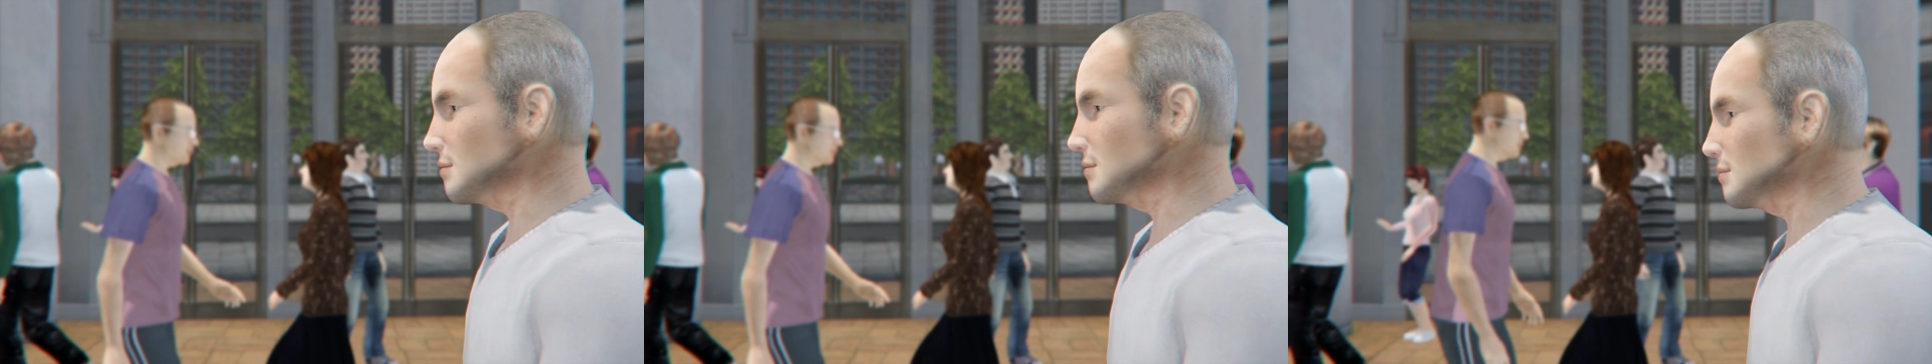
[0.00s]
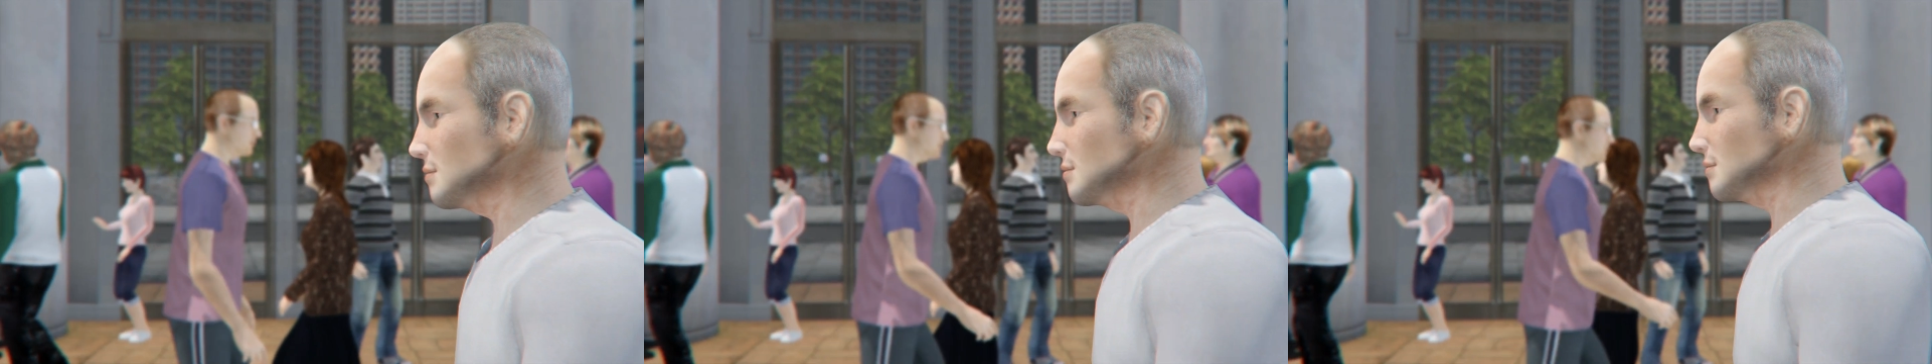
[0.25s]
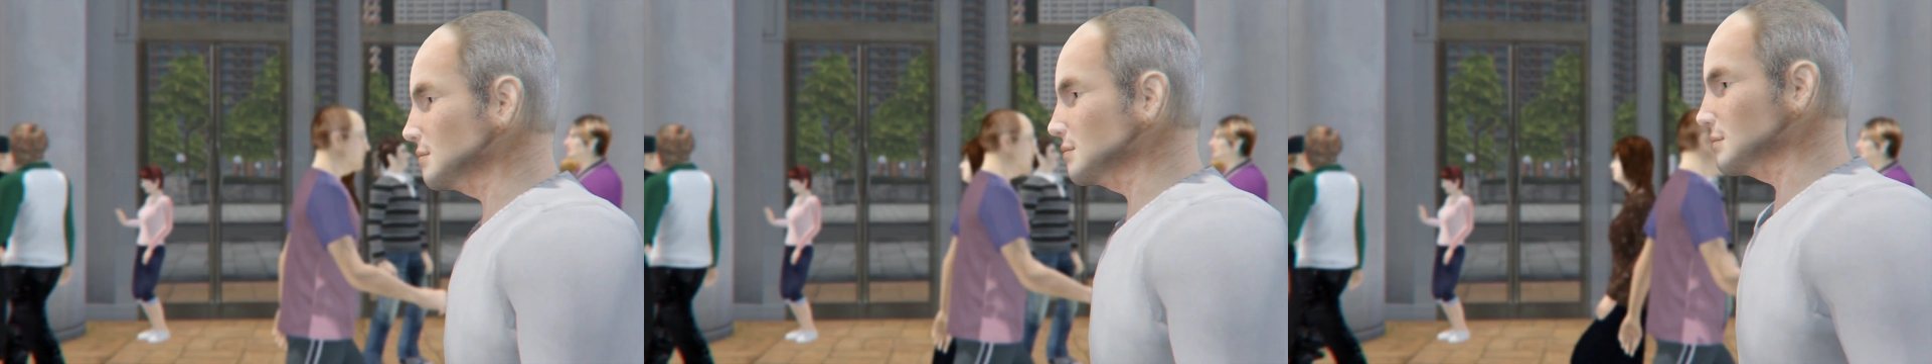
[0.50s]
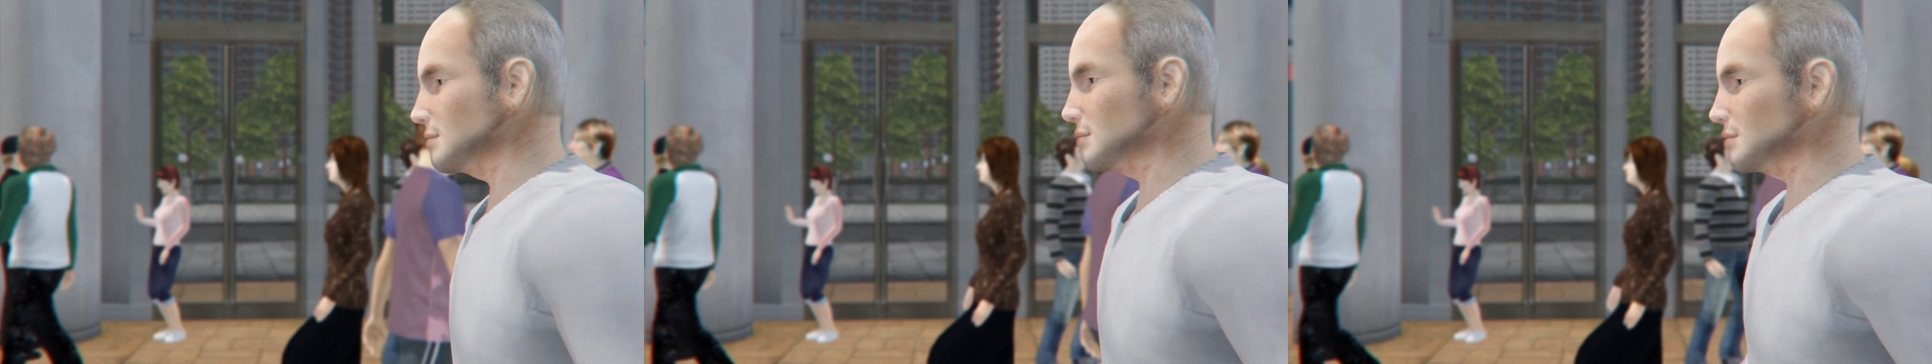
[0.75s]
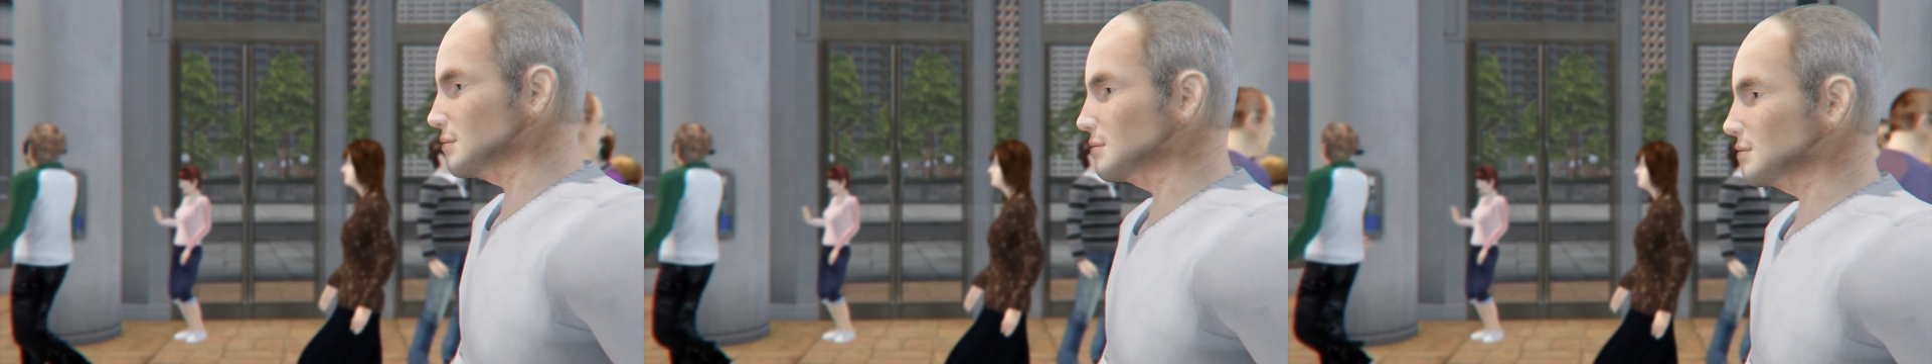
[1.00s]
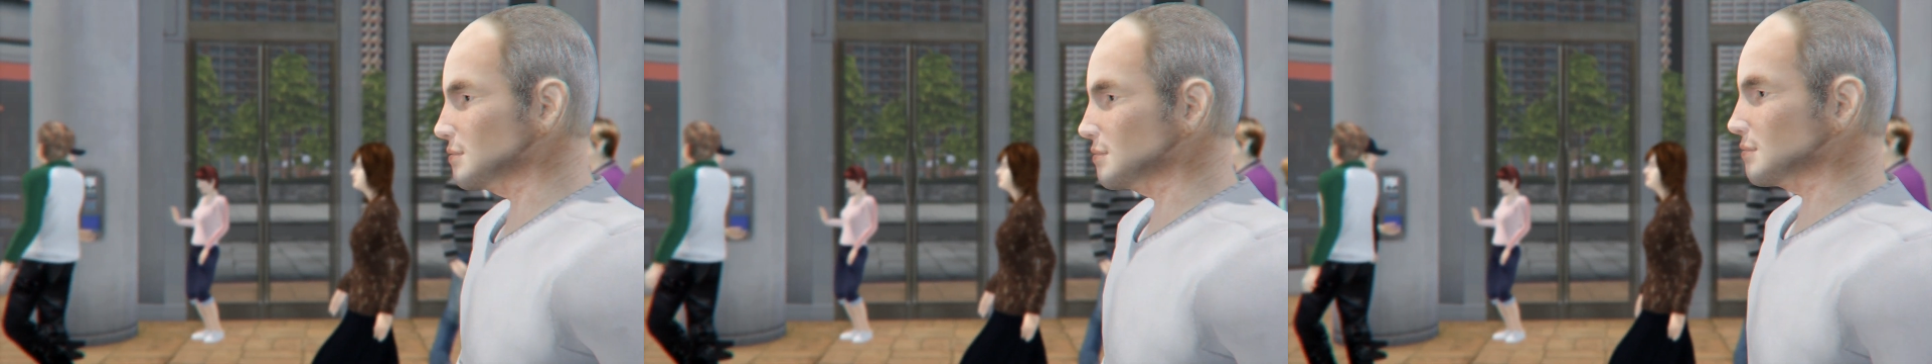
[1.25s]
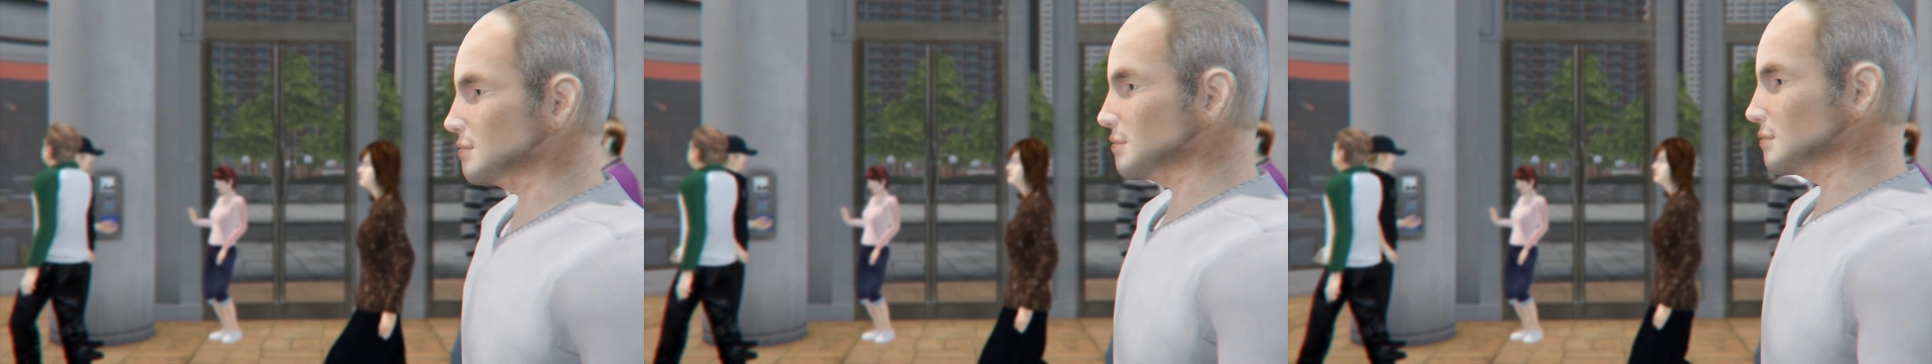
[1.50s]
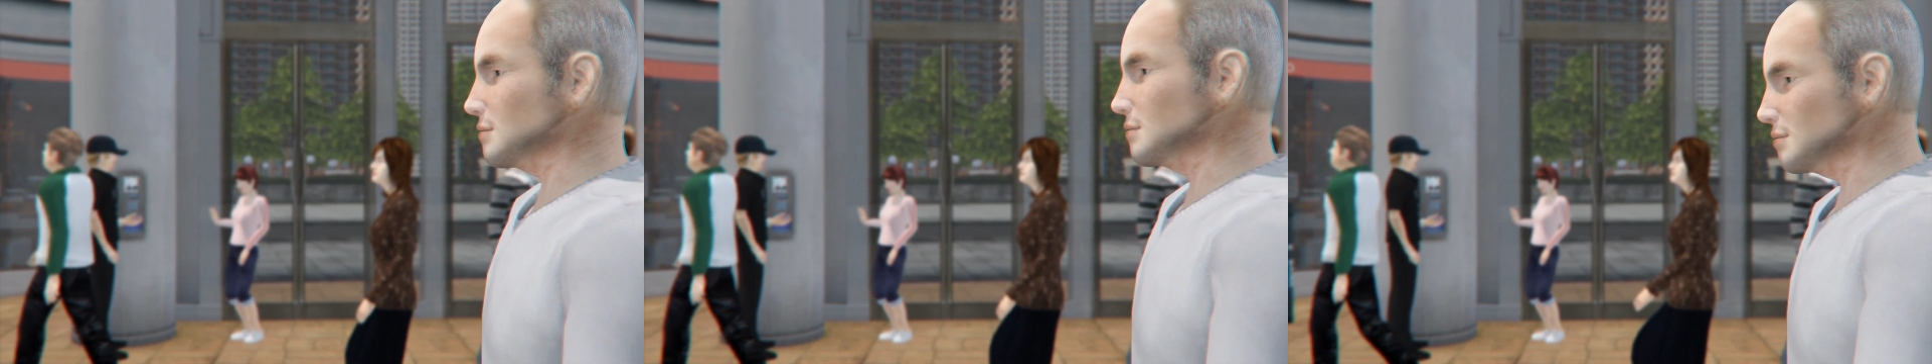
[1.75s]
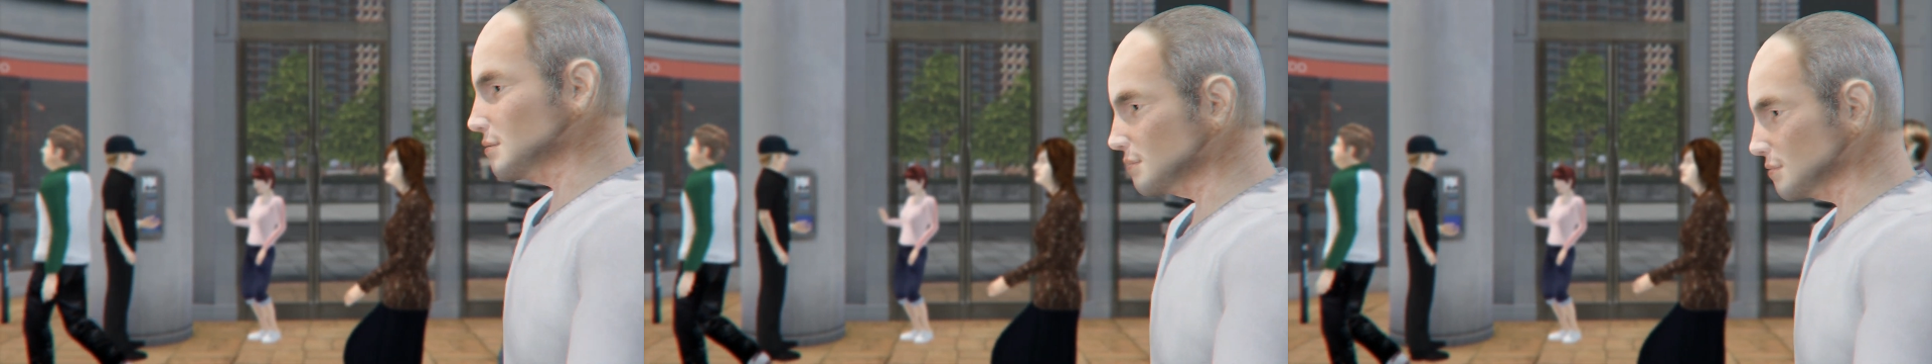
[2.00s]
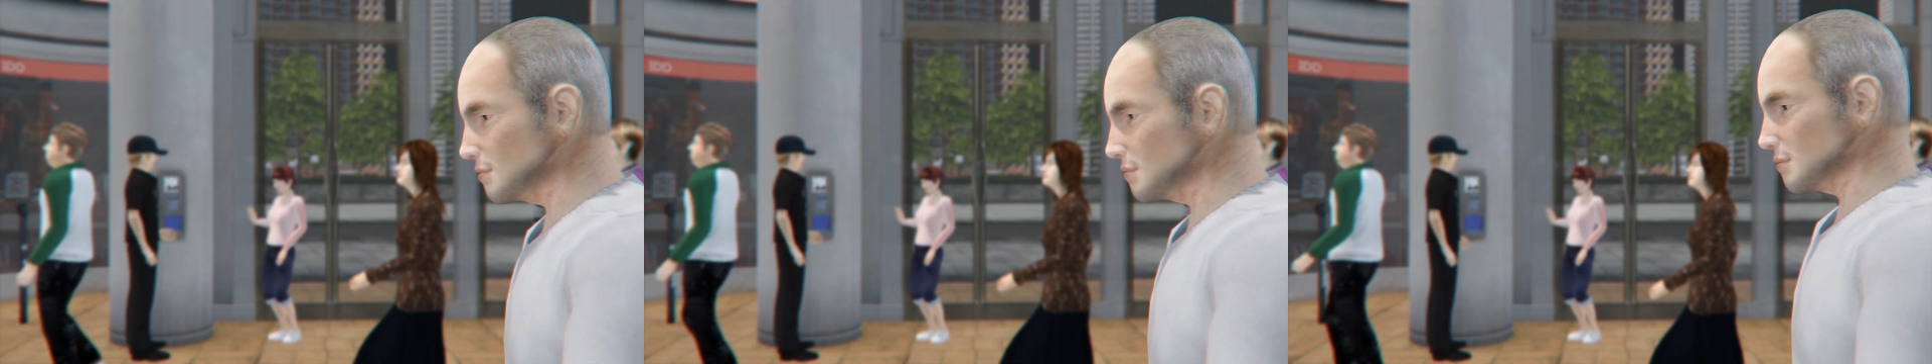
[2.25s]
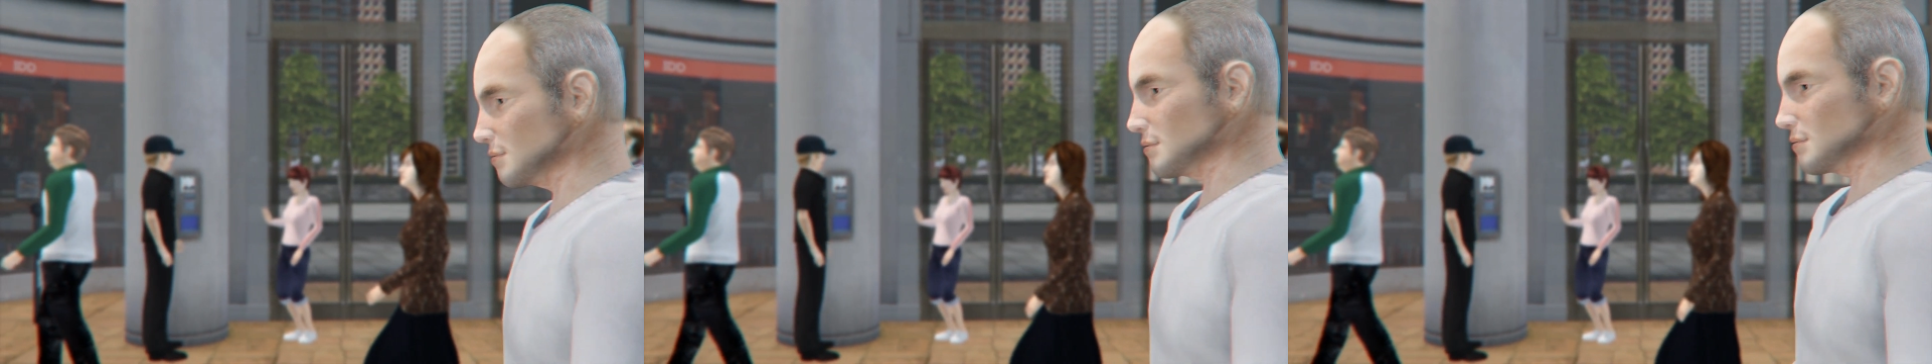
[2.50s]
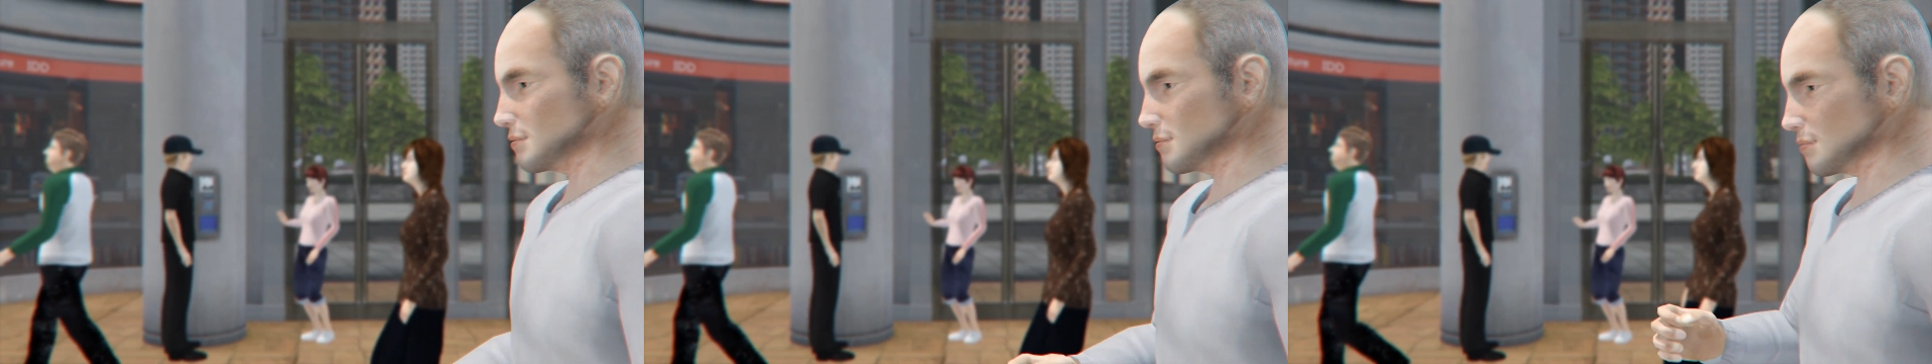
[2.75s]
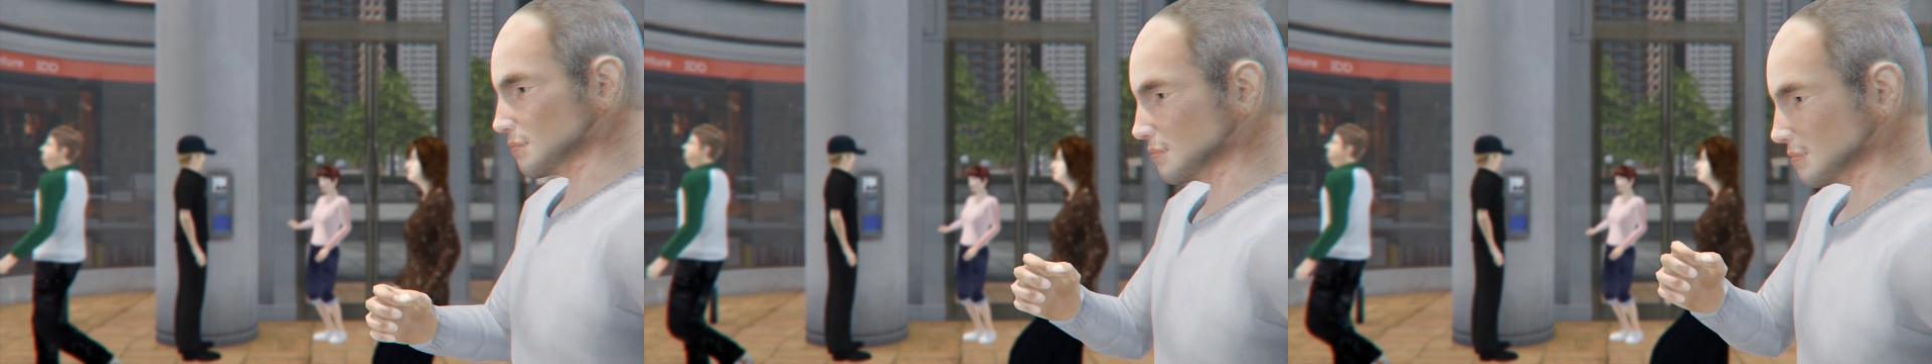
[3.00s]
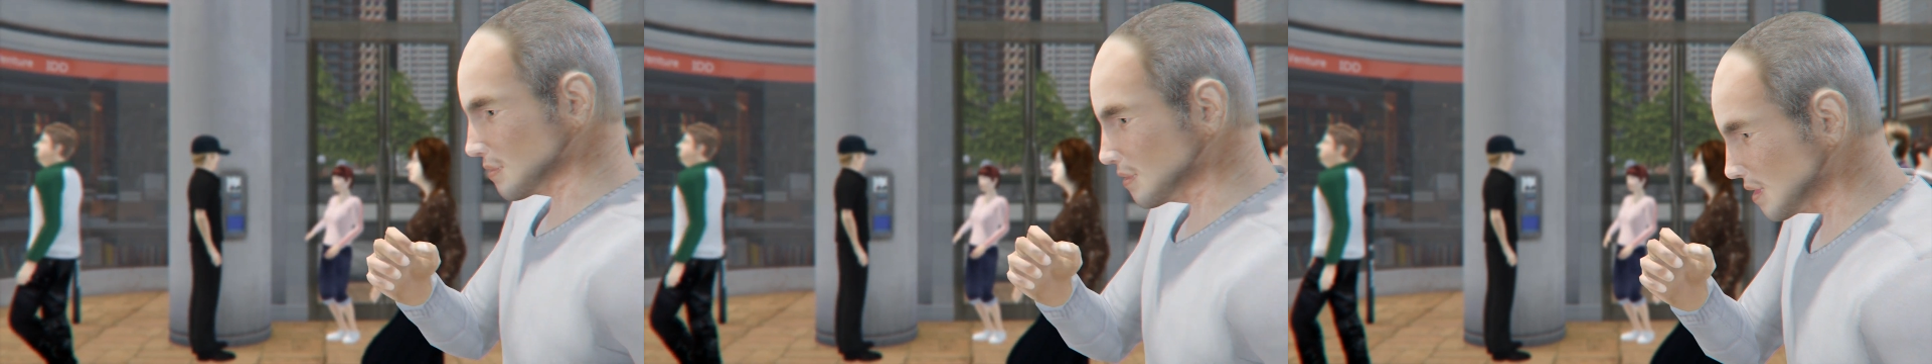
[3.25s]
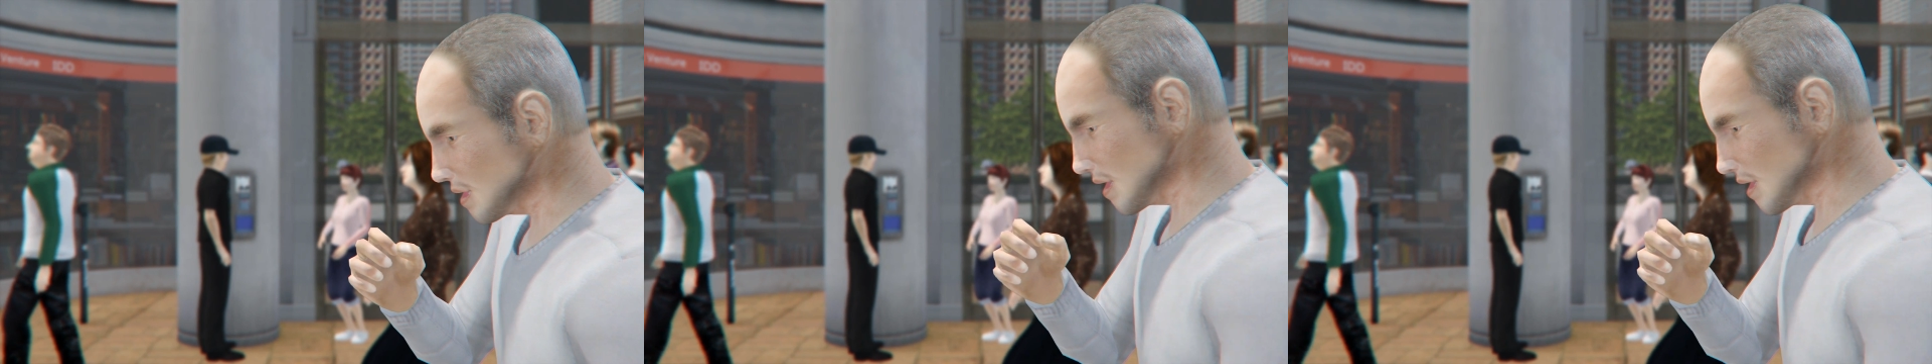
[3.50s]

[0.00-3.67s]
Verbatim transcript: A report by the University of Minnesota's Center for Infectious